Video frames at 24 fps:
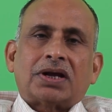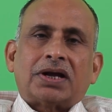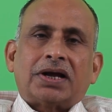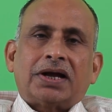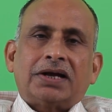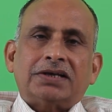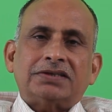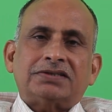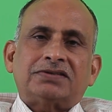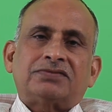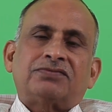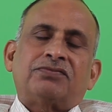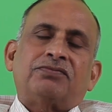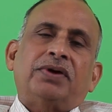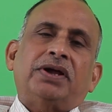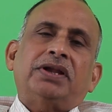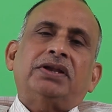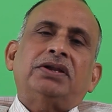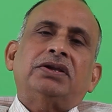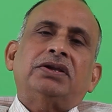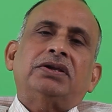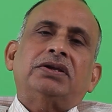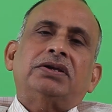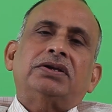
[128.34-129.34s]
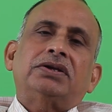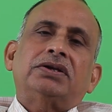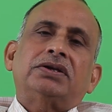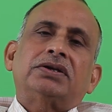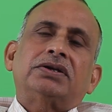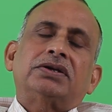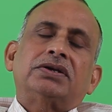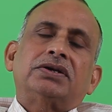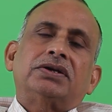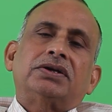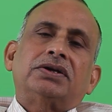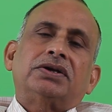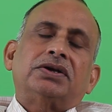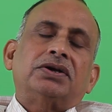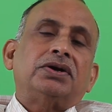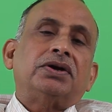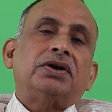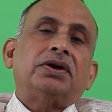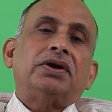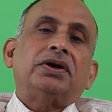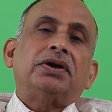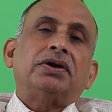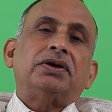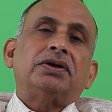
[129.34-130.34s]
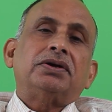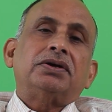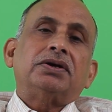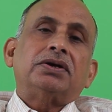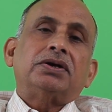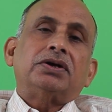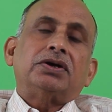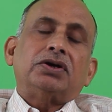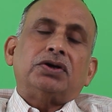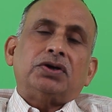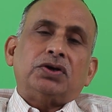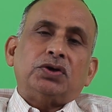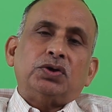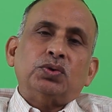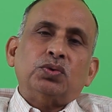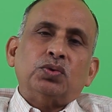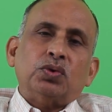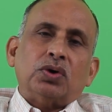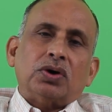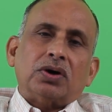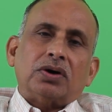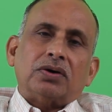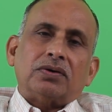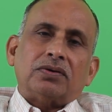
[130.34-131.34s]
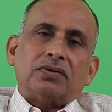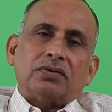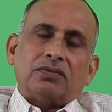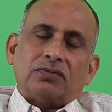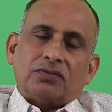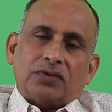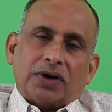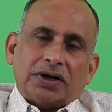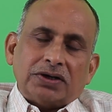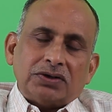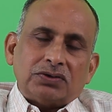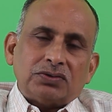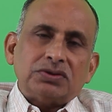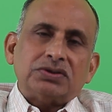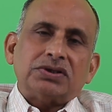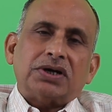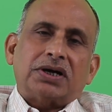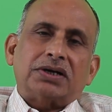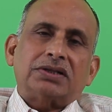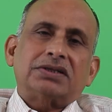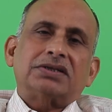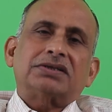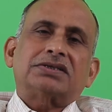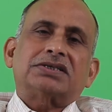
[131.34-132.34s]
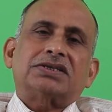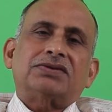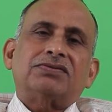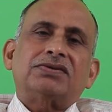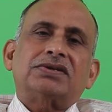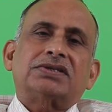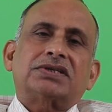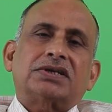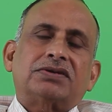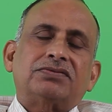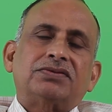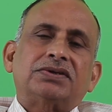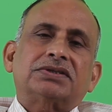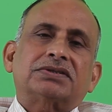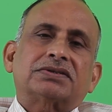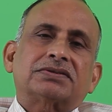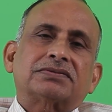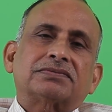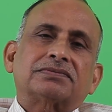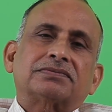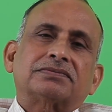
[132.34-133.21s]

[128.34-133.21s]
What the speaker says: Hence, when you want to join the civil service,